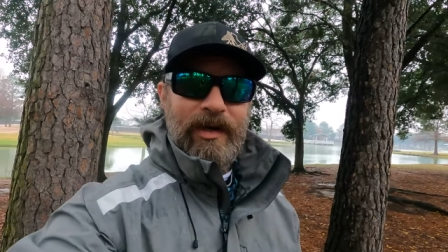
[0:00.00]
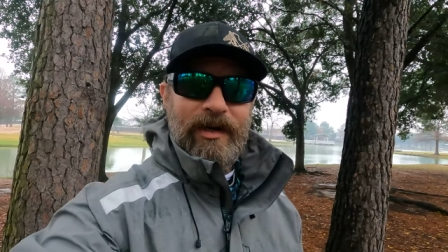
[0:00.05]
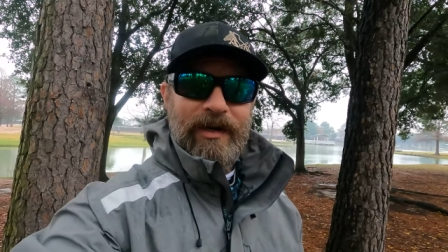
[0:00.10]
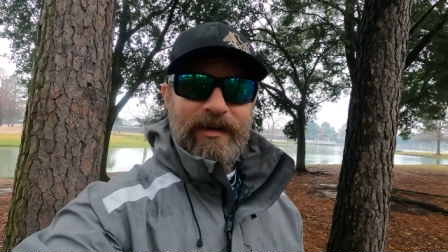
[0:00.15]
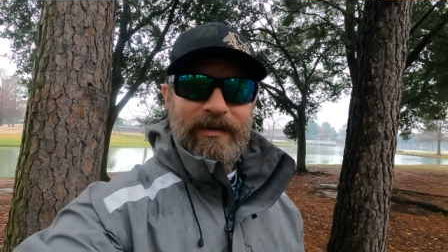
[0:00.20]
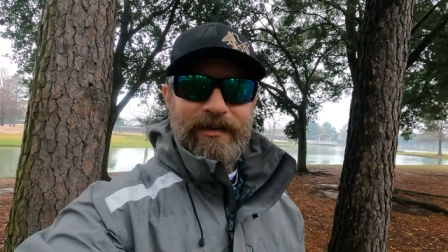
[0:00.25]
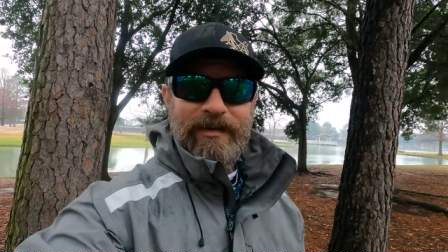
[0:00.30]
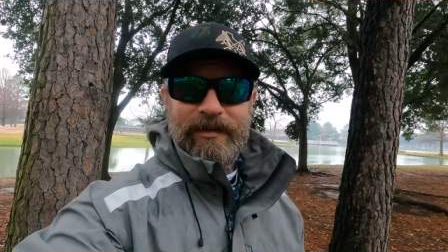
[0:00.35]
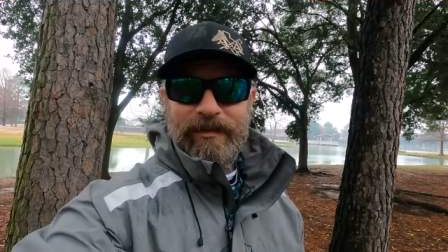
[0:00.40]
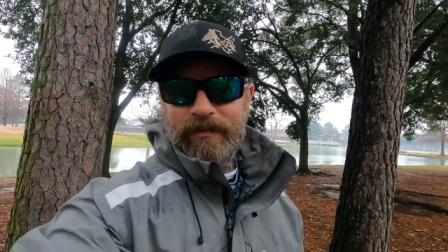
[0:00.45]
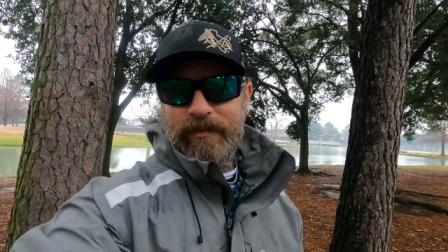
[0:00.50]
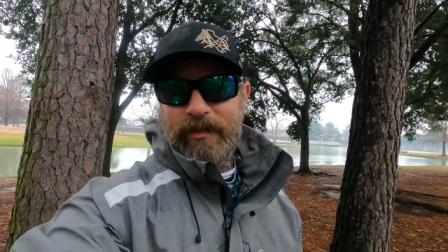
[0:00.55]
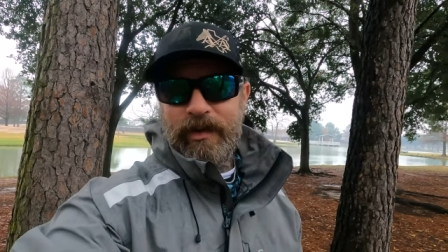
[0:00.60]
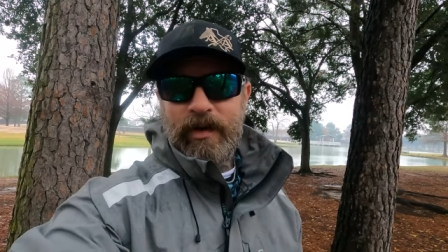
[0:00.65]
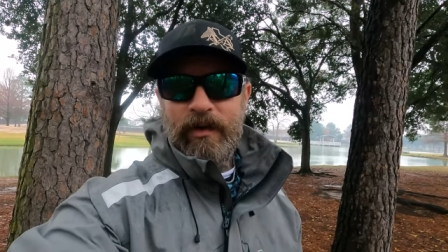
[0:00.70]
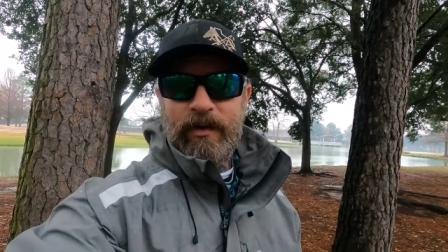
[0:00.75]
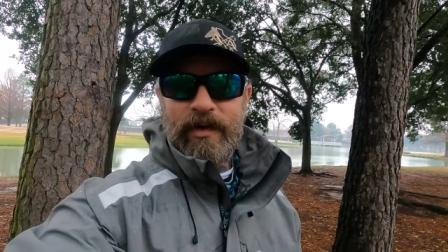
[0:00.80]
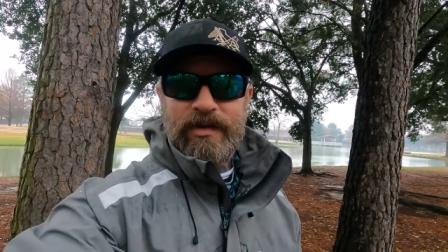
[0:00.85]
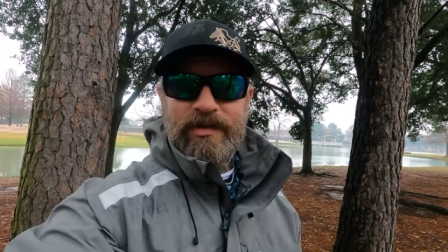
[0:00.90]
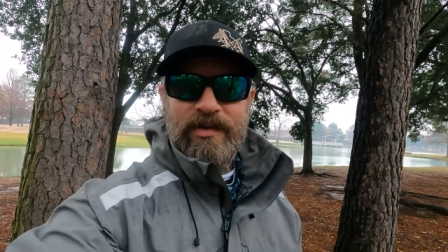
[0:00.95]
Uh,
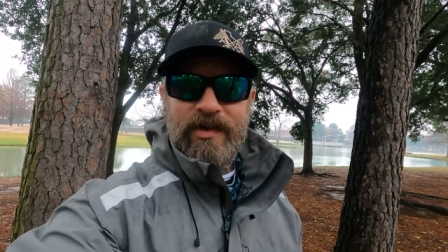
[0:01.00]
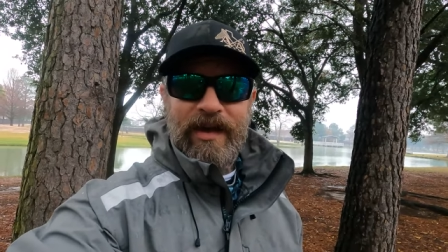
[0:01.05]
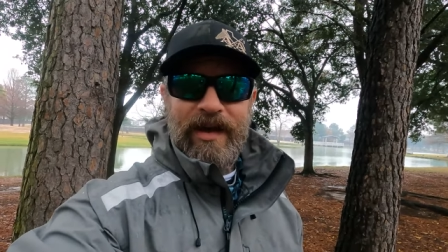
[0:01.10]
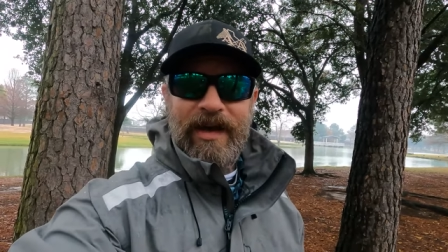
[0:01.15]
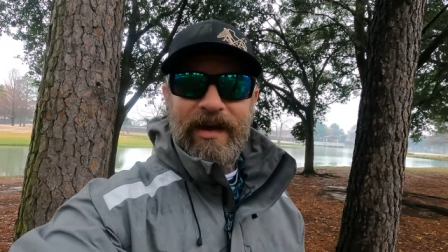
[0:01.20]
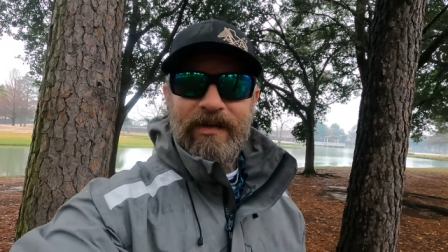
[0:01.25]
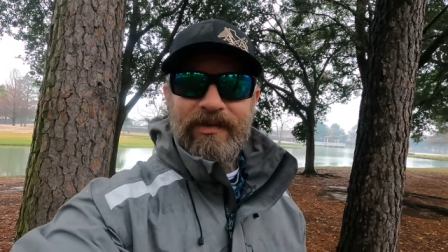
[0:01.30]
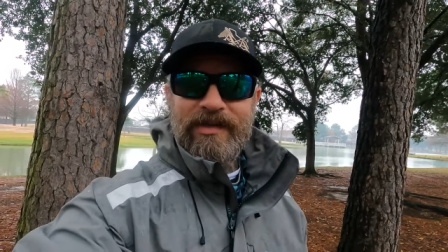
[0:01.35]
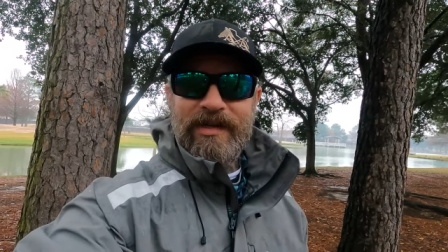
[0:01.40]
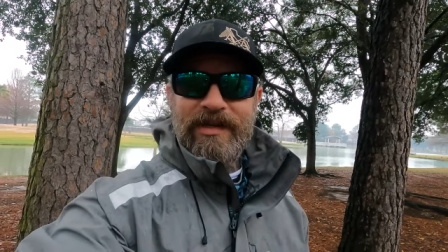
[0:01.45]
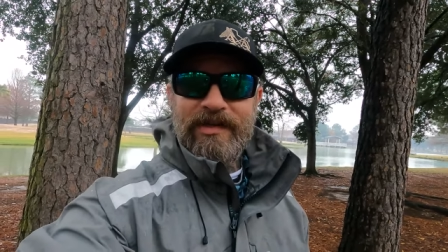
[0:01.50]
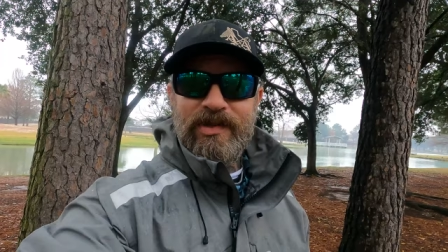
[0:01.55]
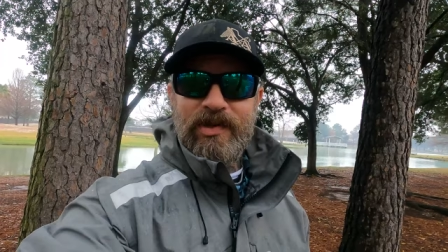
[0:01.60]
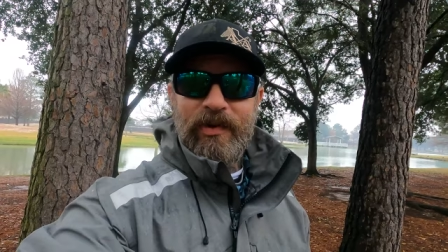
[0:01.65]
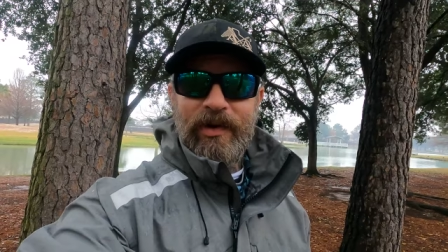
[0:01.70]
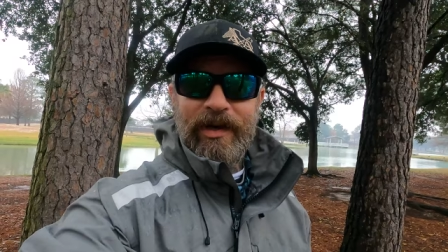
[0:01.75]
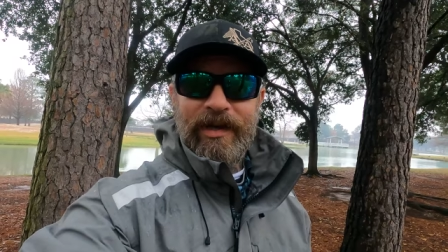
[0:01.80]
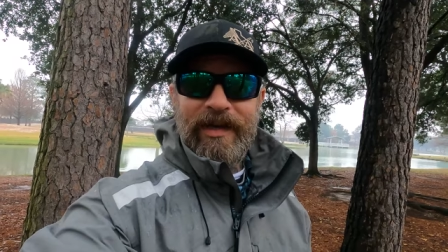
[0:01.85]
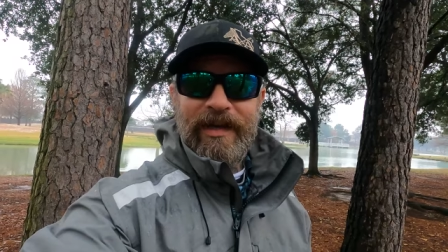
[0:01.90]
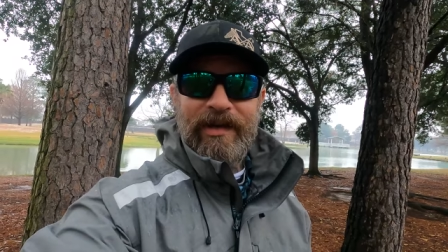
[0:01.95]
you know, into the house,
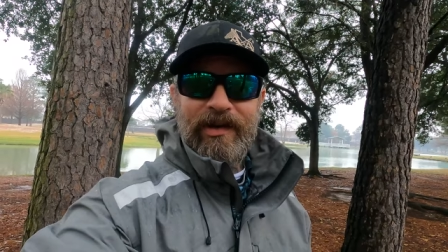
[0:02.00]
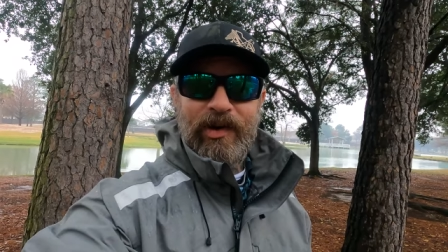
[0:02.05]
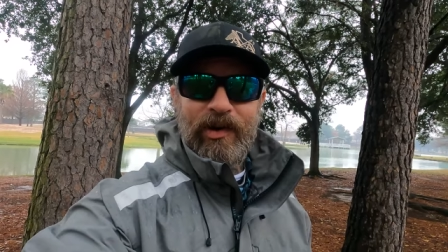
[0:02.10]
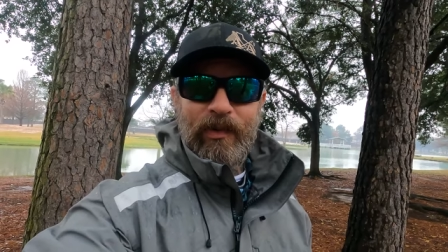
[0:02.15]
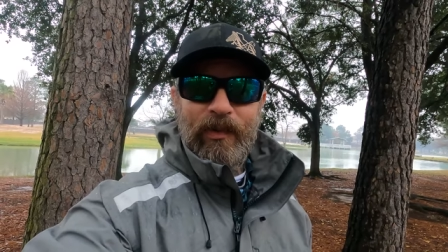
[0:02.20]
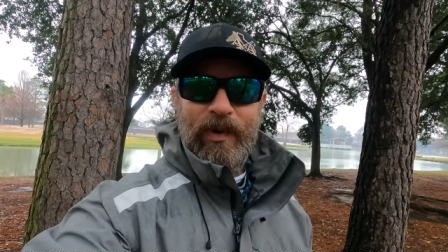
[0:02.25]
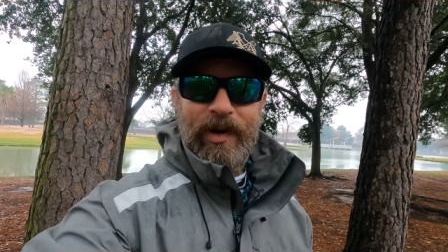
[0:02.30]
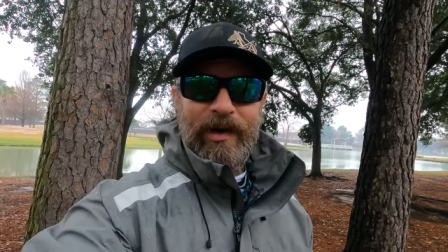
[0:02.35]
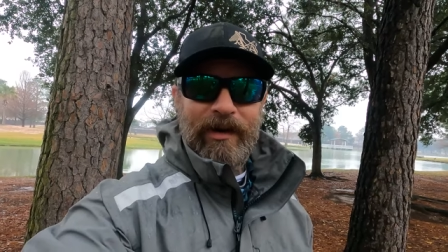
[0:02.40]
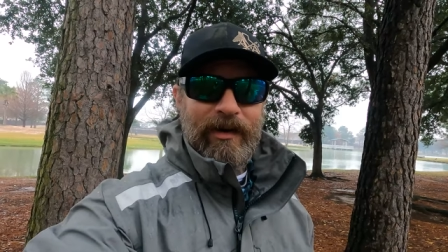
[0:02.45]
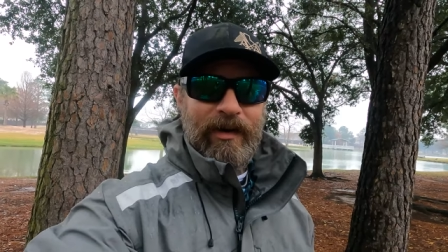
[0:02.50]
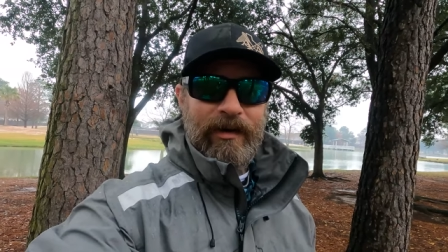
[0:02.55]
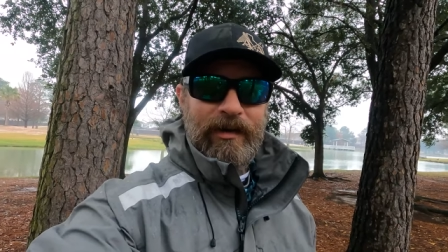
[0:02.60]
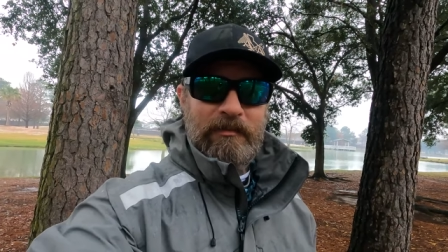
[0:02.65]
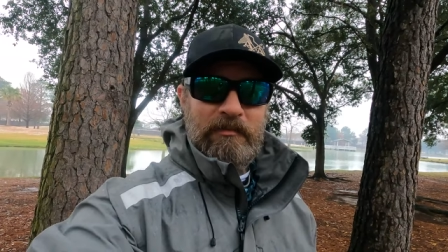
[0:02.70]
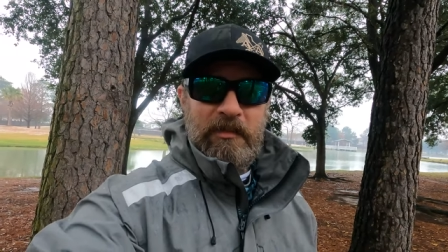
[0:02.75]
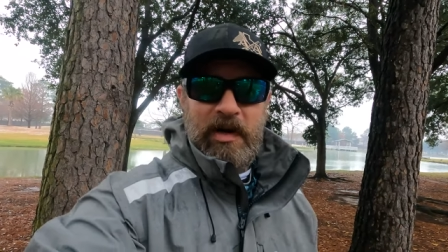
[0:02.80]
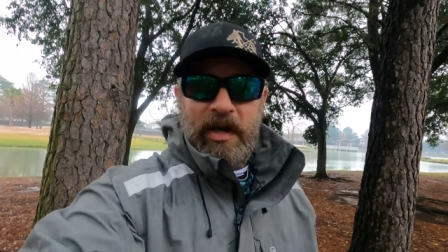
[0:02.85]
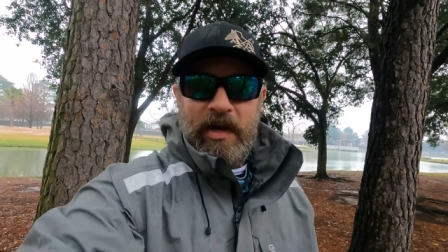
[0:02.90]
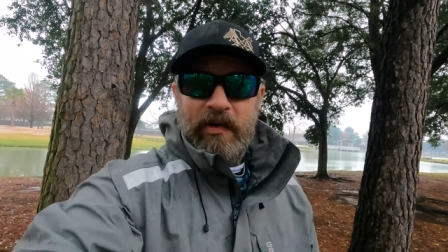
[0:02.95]
into a heater where
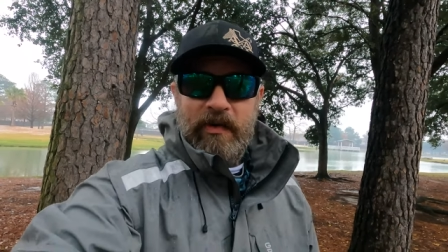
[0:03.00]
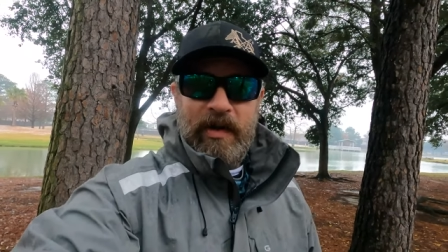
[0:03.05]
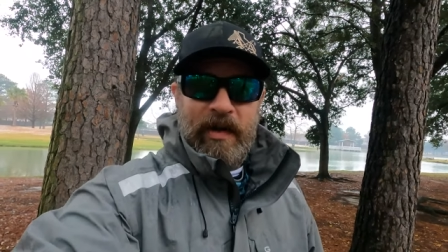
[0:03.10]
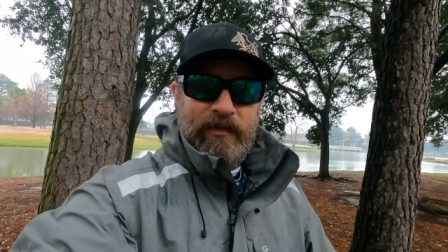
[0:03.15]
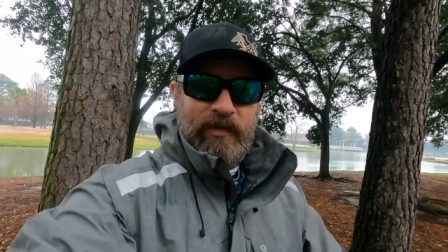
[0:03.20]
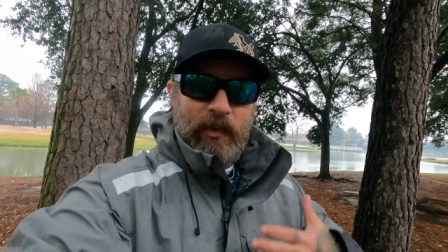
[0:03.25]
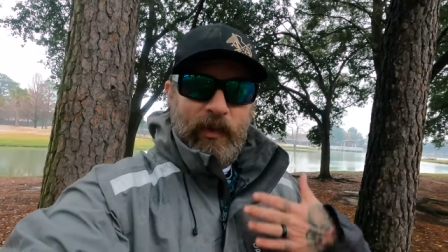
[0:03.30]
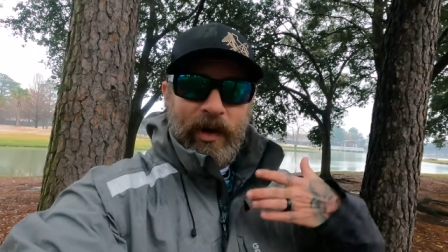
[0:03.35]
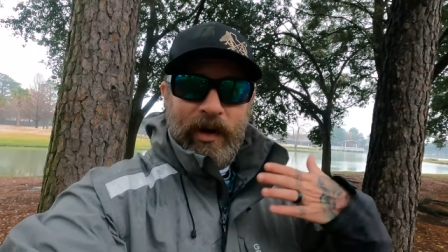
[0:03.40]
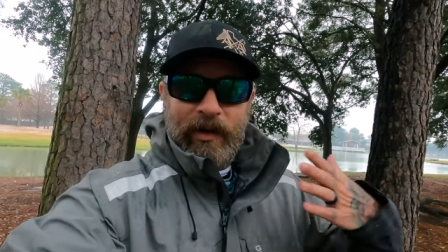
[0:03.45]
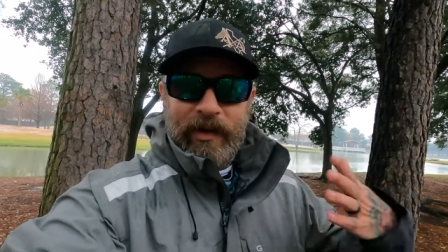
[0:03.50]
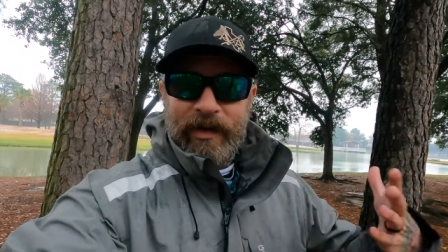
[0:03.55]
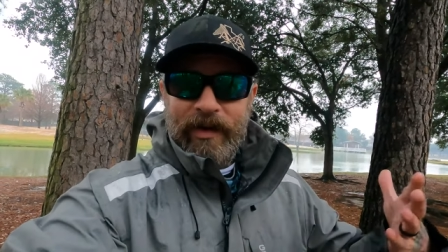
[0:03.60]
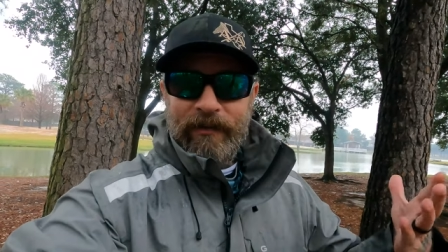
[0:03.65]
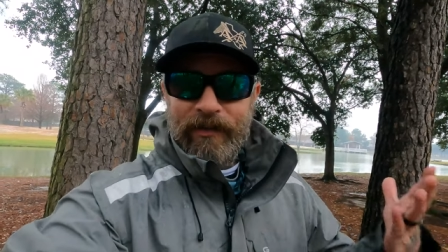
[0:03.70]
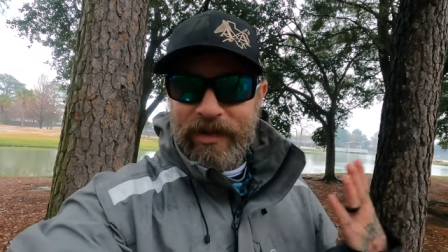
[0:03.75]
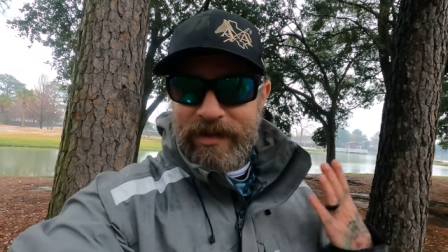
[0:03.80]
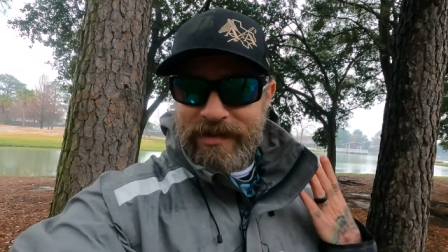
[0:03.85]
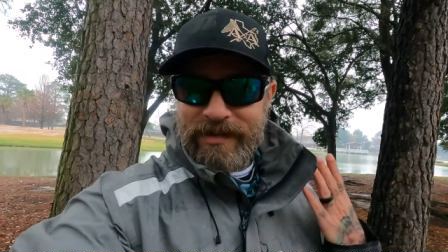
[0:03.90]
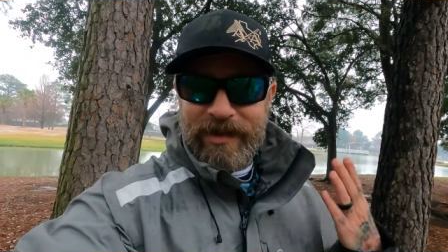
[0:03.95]
um, I don't have to wear
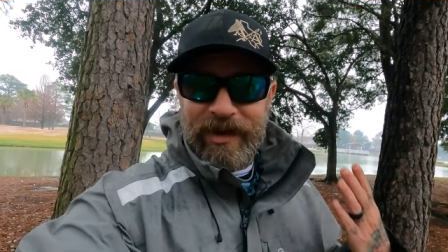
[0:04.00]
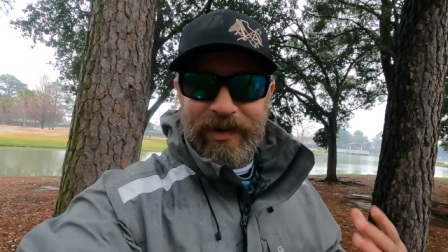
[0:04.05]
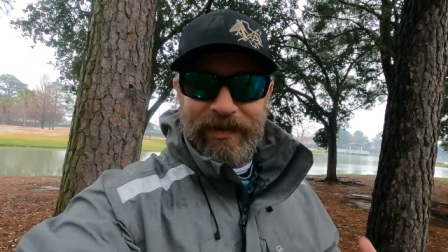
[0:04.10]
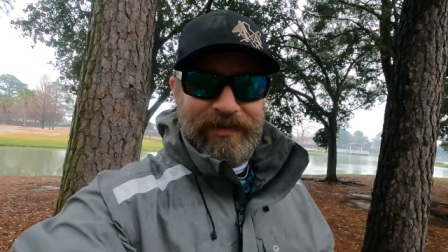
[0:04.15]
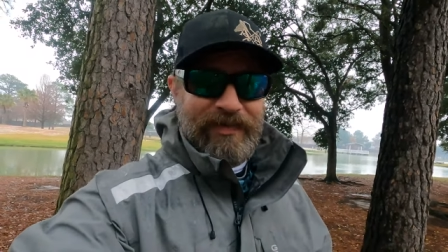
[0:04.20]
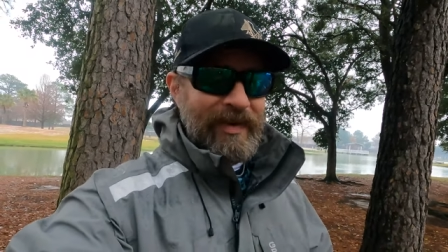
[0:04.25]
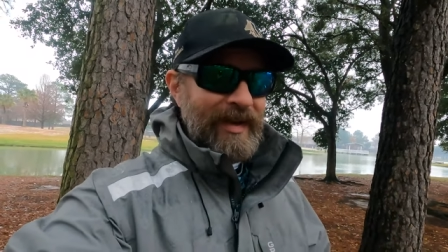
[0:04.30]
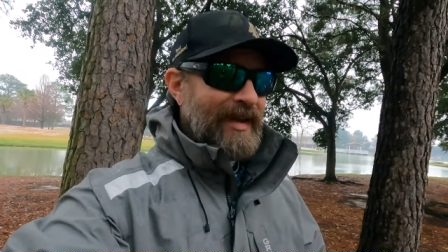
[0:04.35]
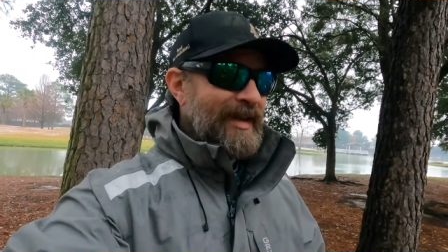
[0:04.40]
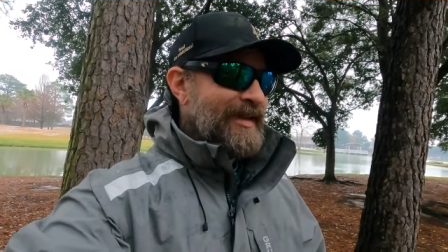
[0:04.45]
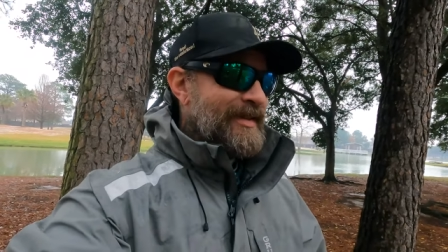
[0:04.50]
any of this stuff.